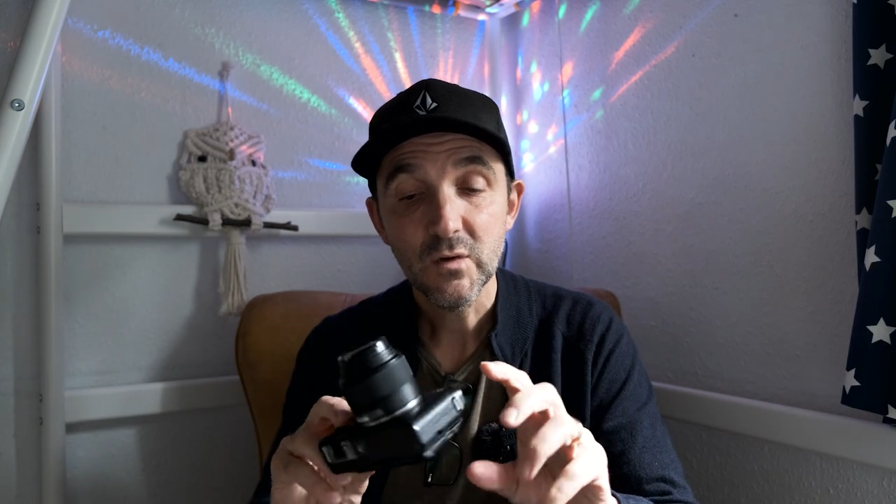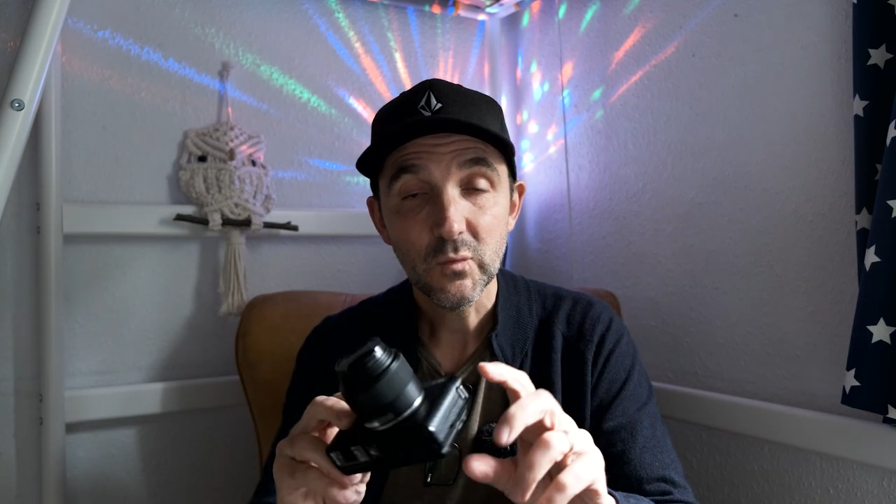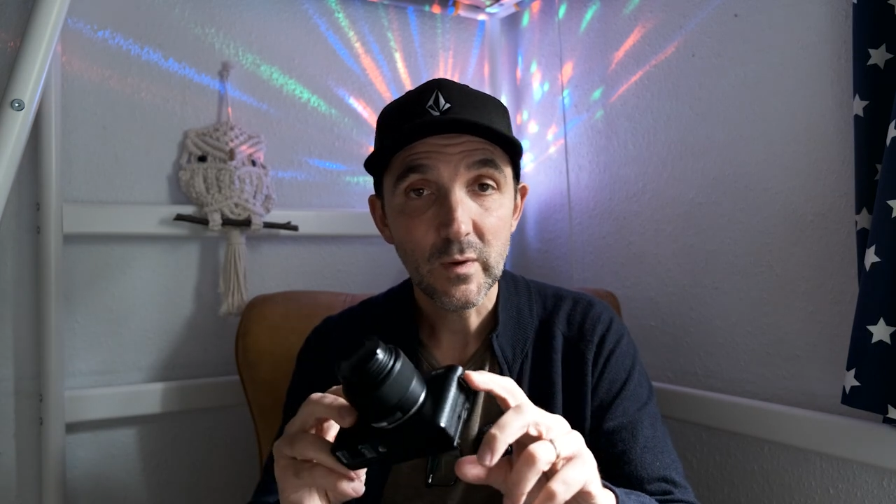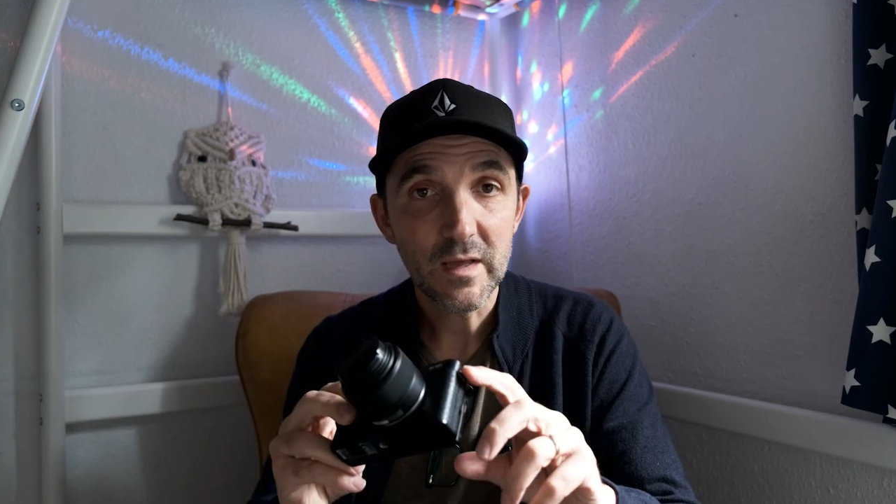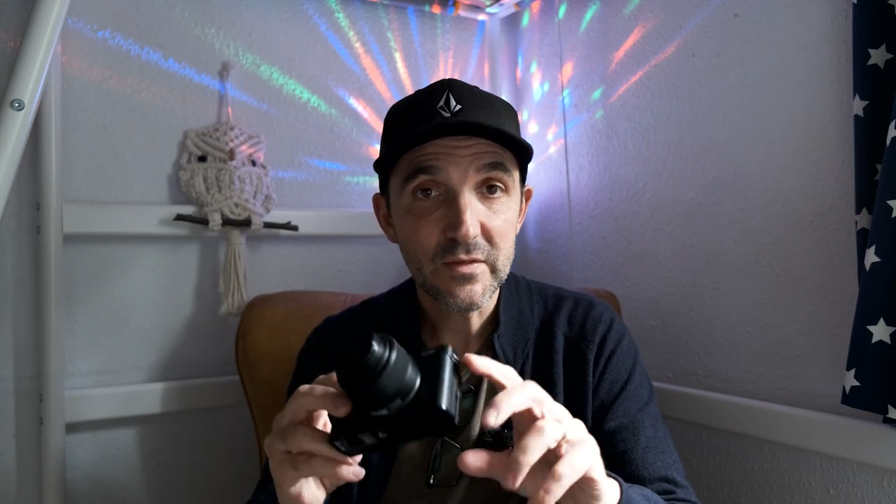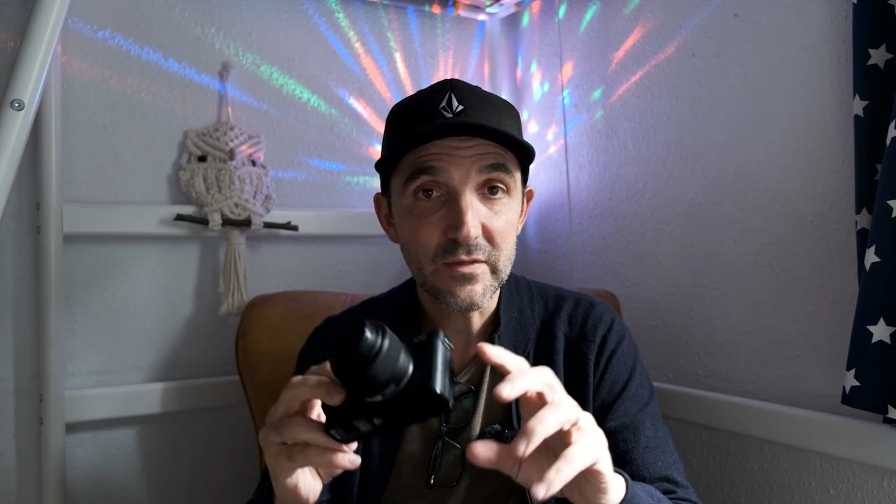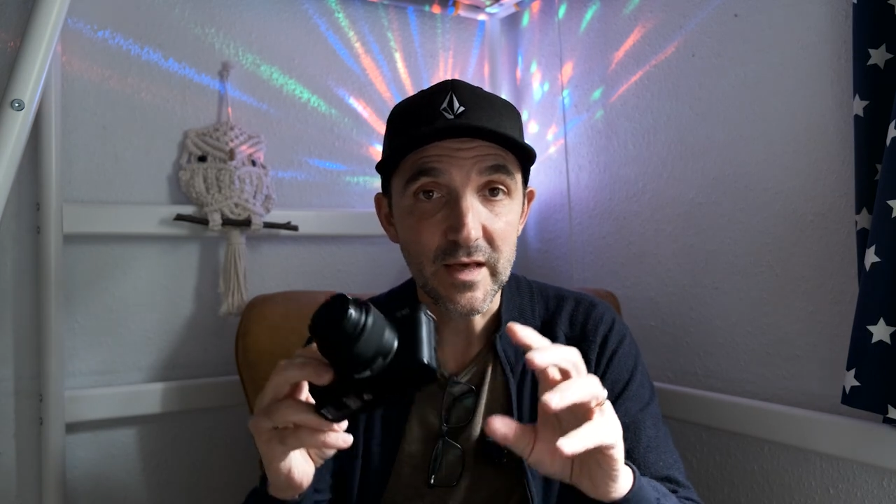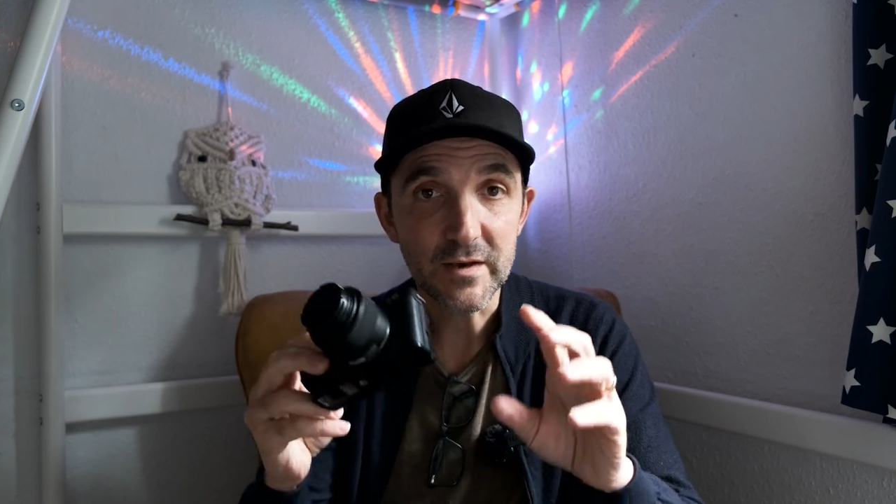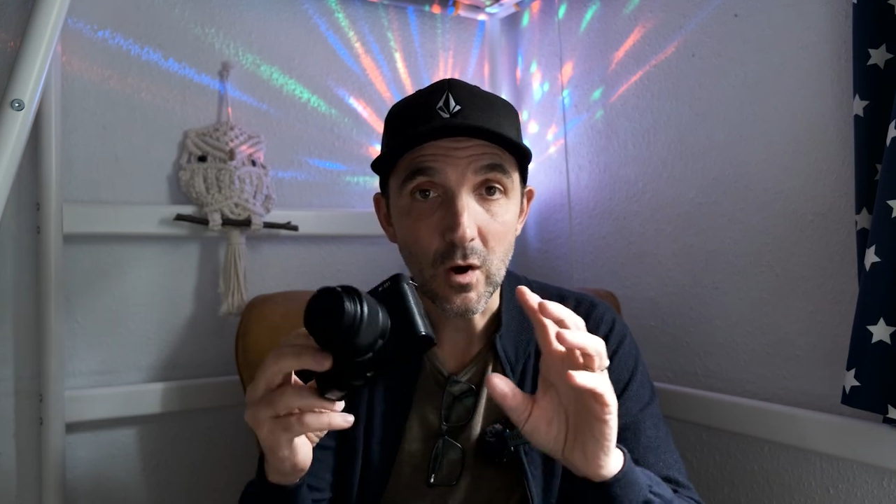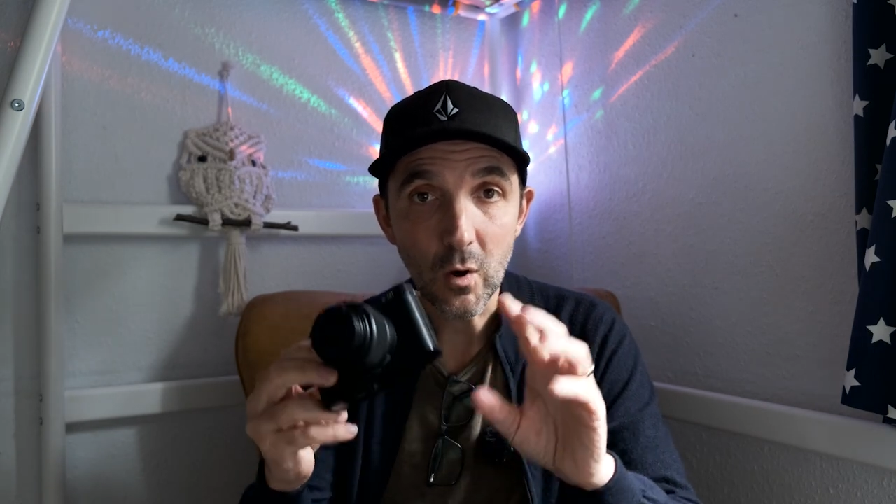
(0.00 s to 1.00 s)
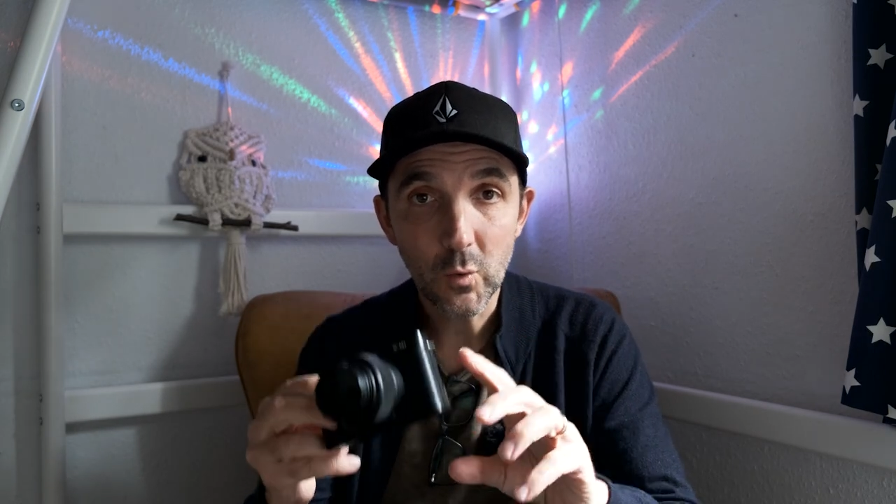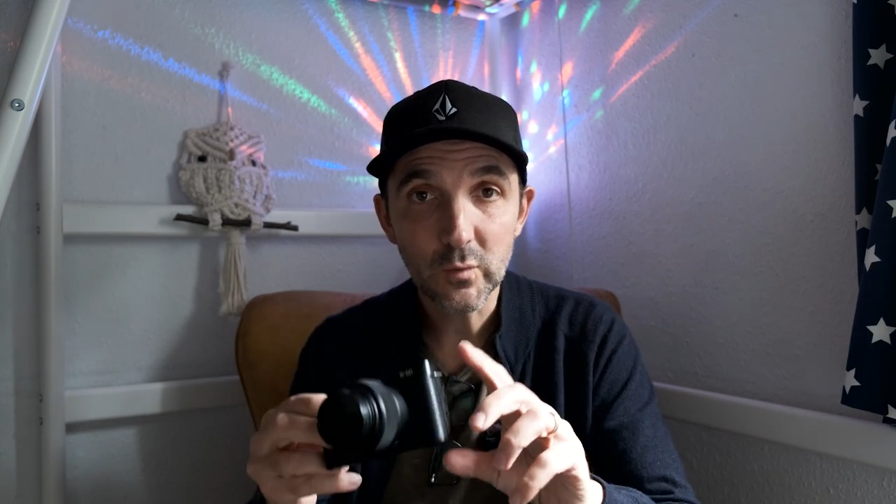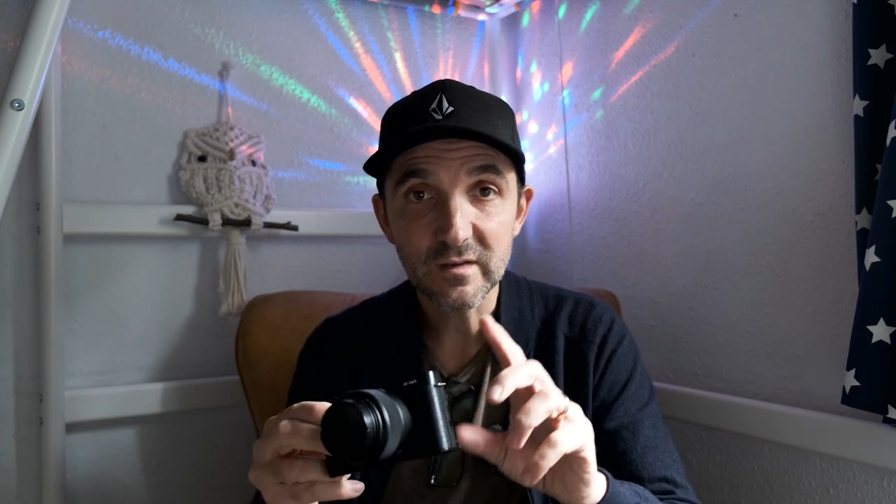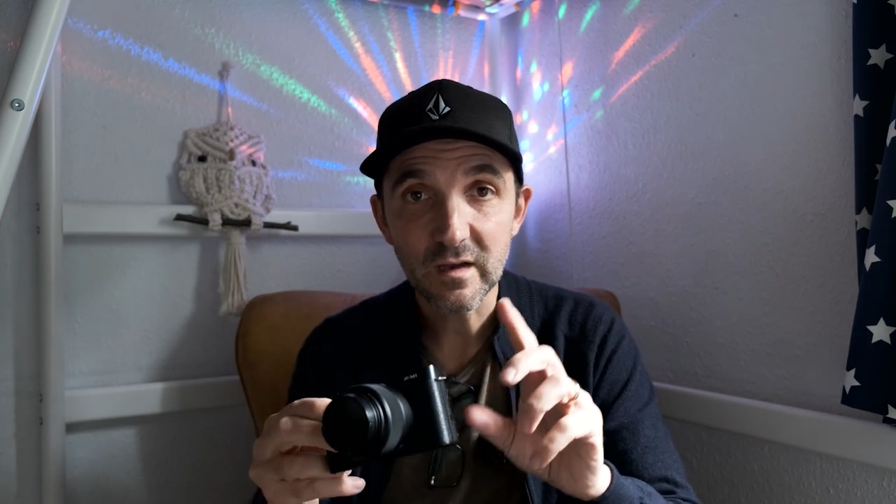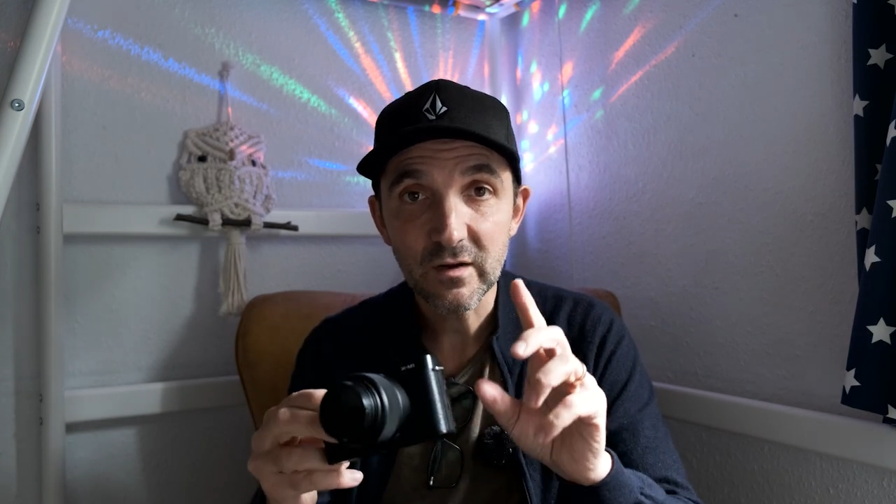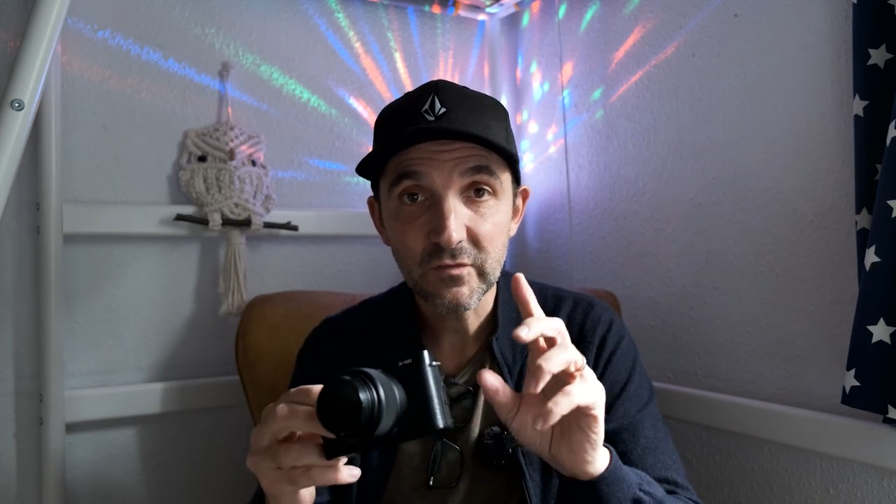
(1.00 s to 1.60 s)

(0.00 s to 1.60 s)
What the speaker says: with an older